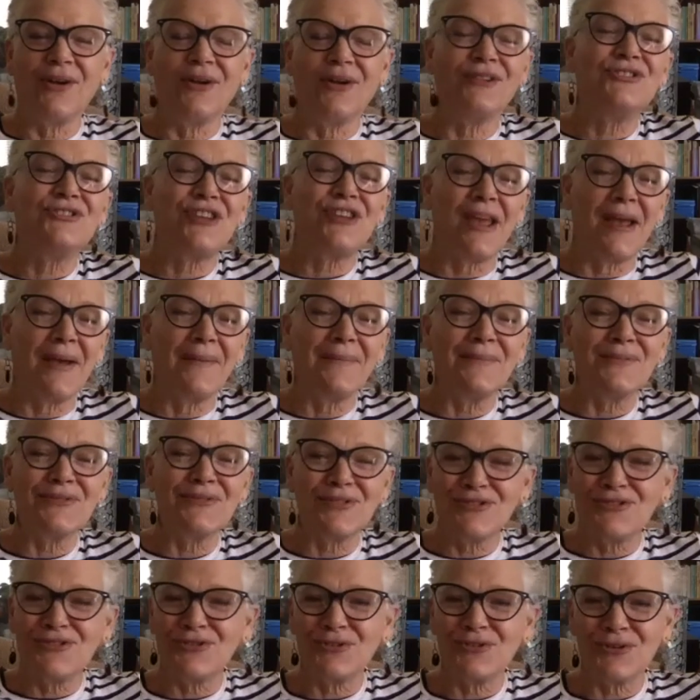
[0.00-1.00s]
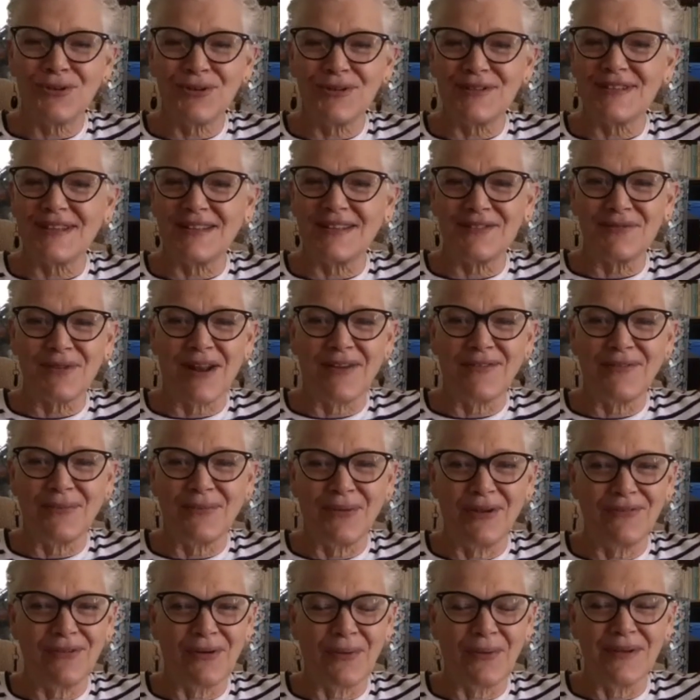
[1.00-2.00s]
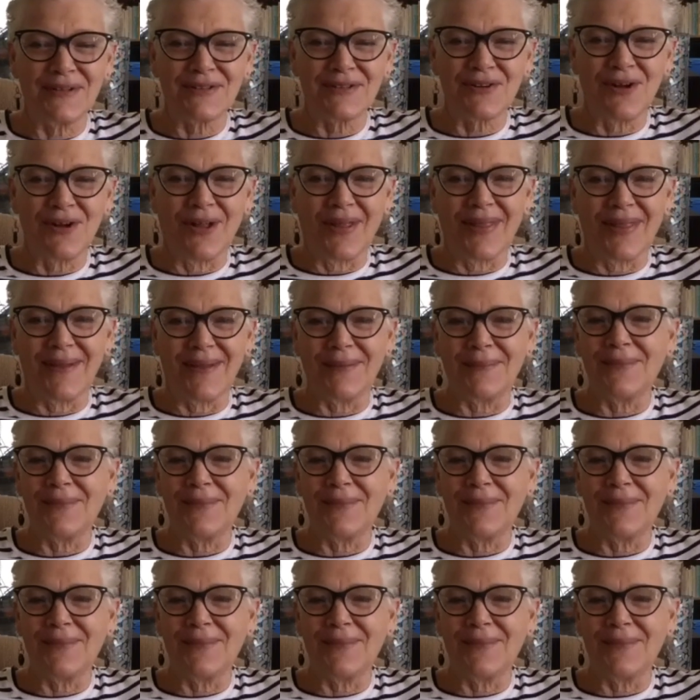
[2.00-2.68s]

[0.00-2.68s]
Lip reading: gems or jewels. That's what we've always called them.